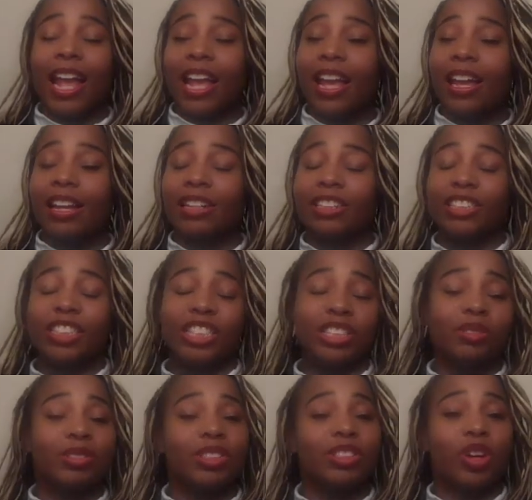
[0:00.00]
And
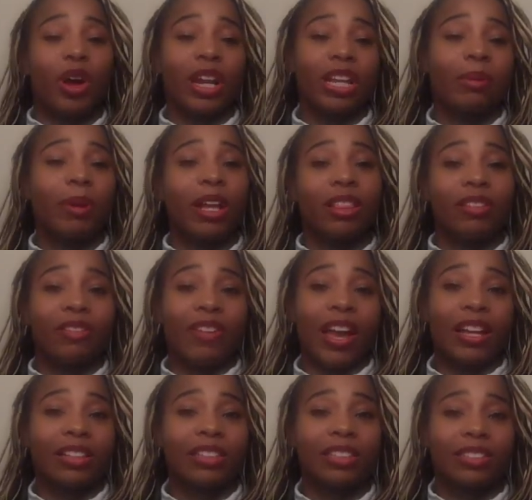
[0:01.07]
she was talking about the
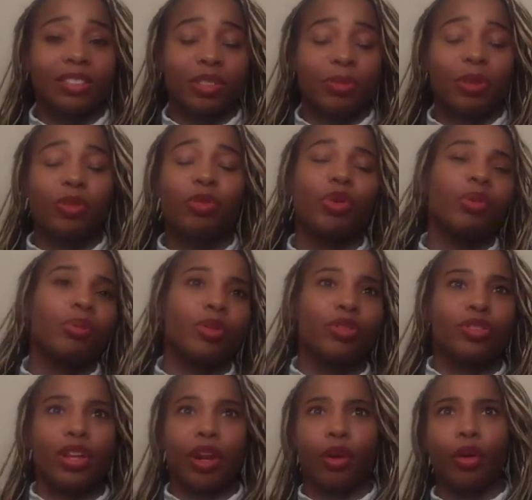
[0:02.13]
fact that there's been
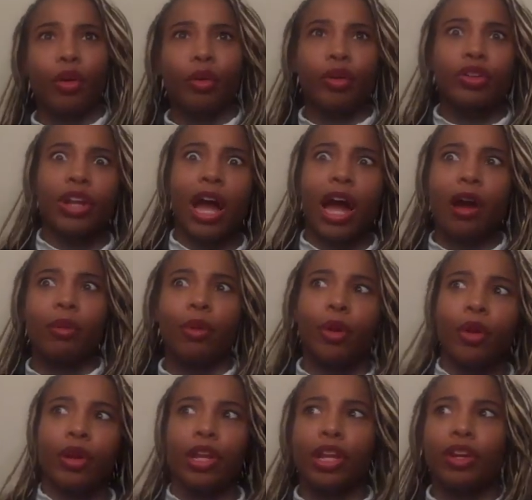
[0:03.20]
rumors that her and Todd were
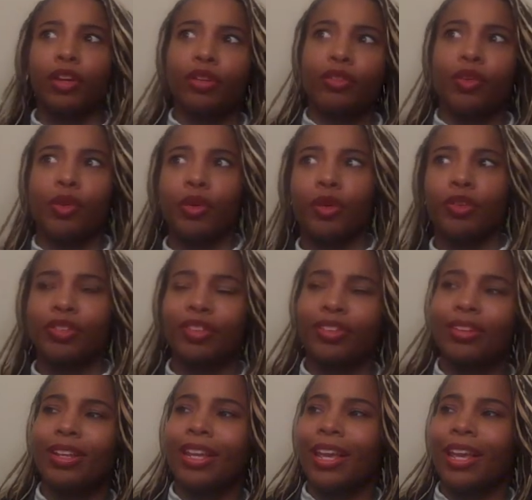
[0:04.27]
going to get a divorce.